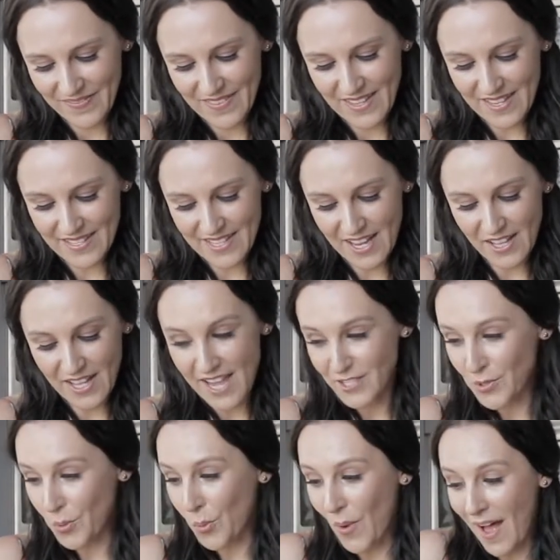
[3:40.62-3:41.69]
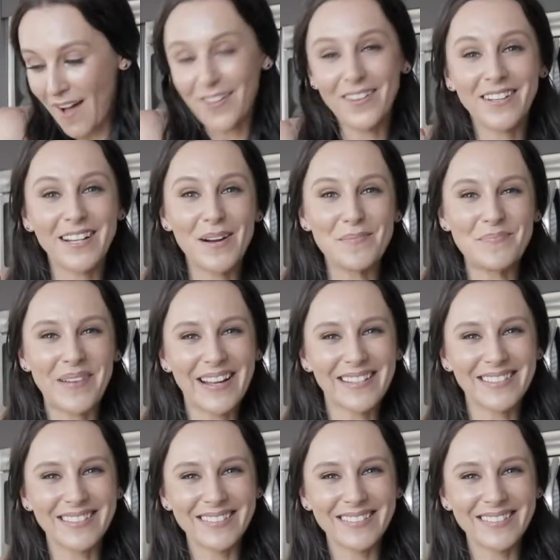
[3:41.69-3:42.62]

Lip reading: until it's well combined.